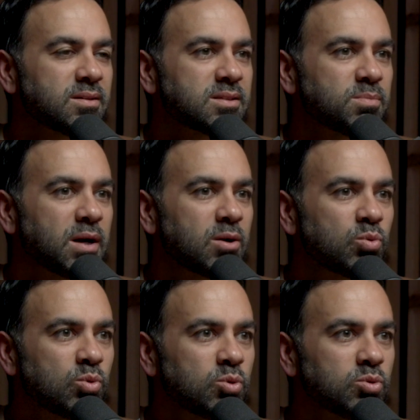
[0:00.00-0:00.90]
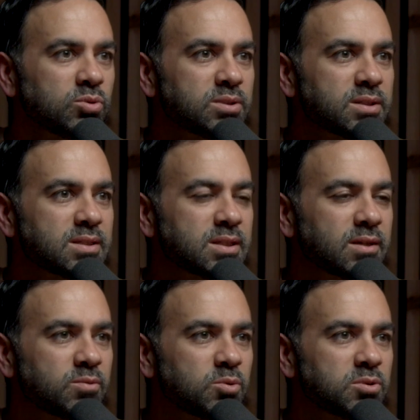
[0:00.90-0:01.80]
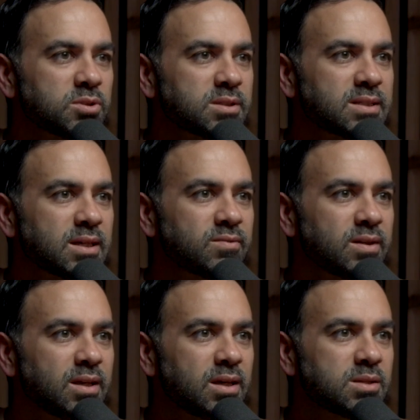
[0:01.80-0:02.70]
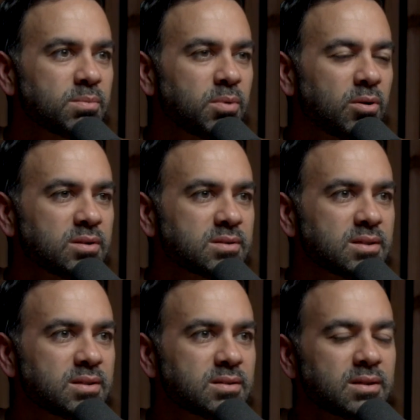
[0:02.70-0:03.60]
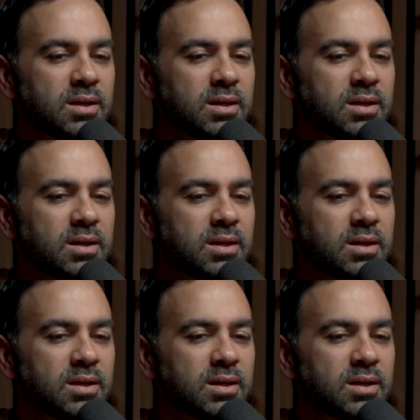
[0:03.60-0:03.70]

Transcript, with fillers: It's about rules, it's a set yes. of rules, a set of engagement policies.